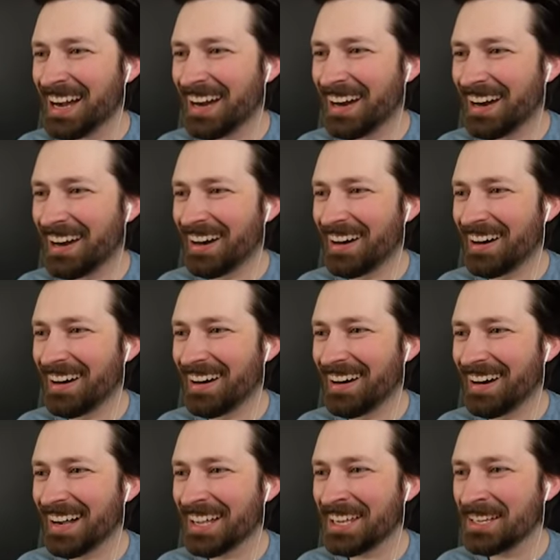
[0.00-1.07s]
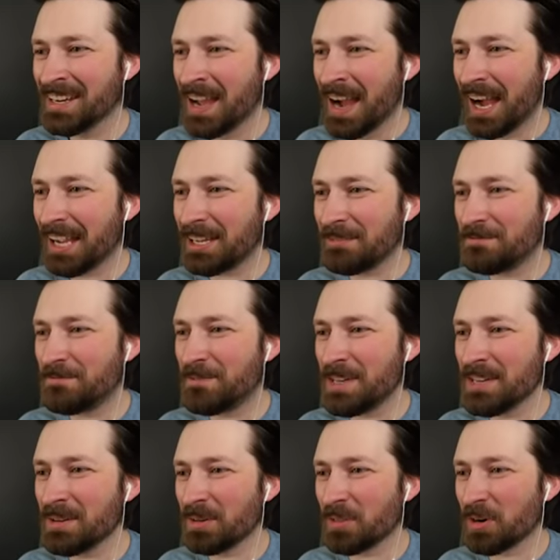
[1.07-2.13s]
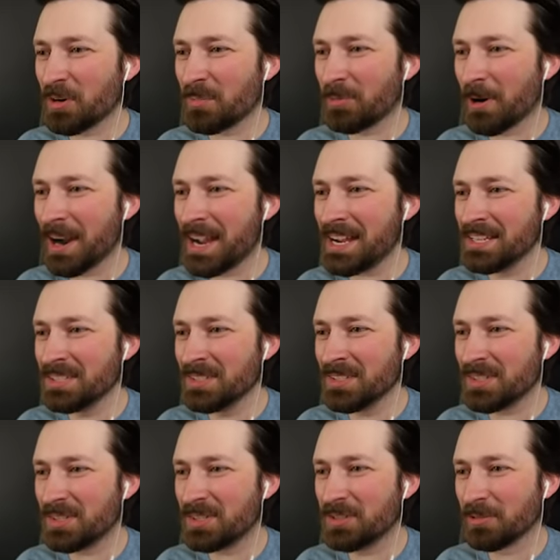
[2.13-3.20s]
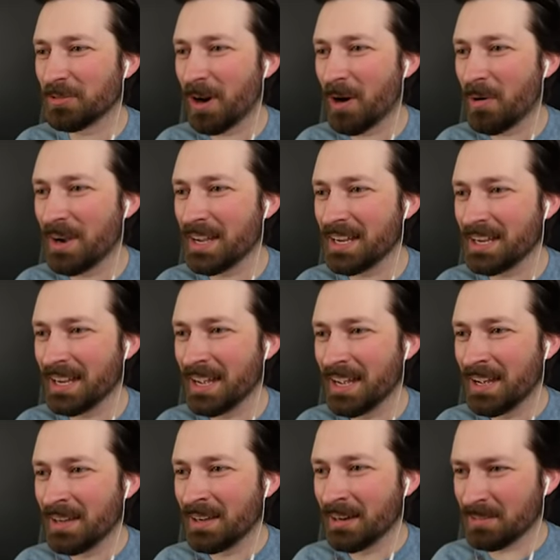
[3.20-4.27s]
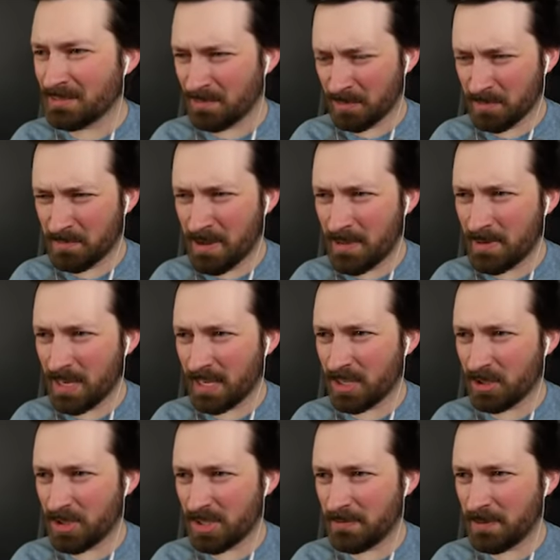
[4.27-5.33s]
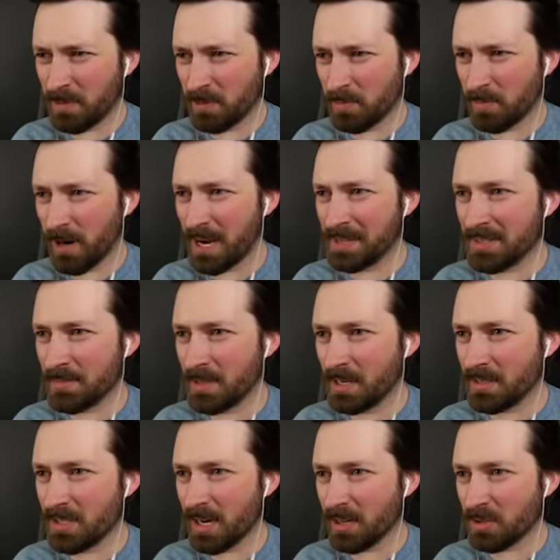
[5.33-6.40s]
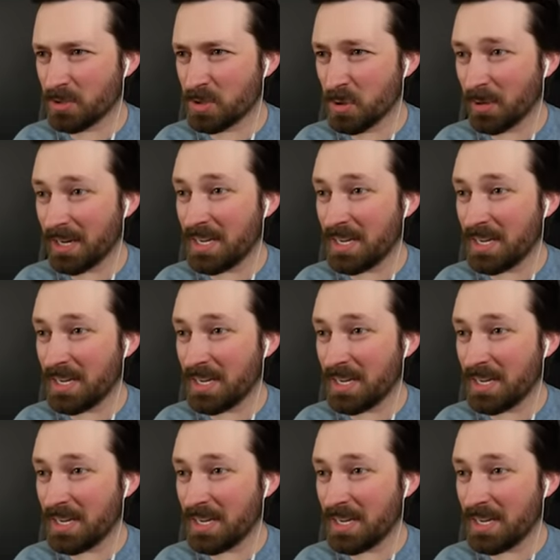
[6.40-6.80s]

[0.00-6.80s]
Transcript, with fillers: Oh, I can feel their brains growing. Or maybe I could just feel their brains, I'm not entirely sure.